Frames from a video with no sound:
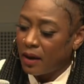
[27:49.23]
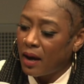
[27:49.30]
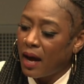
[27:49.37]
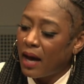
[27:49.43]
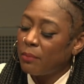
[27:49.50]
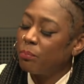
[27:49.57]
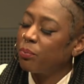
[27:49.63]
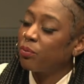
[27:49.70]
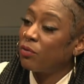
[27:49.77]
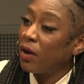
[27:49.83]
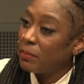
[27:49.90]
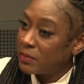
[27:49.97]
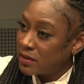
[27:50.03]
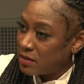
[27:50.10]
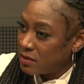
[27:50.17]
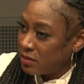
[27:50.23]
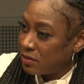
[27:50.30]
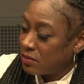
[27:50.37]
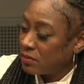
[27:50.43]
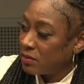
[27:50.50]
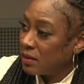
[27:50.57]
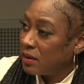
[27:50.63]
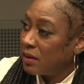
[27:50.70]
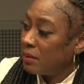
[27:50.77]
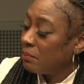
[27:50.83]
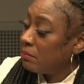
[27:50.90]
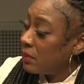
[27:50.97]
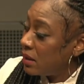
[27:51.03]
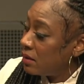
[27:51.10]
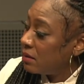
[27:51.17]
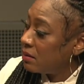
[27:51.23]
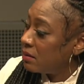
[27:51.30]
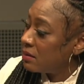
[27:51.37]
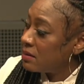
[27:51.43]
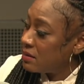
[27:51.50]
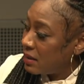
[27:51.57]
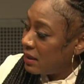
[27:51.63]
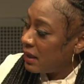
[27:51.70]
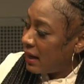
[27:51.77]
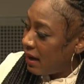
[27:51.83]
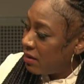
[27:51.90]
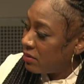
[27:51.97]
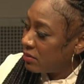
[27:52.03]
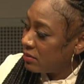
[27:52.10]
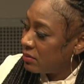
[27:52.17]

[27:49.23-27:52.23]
I promise you, me sitting out,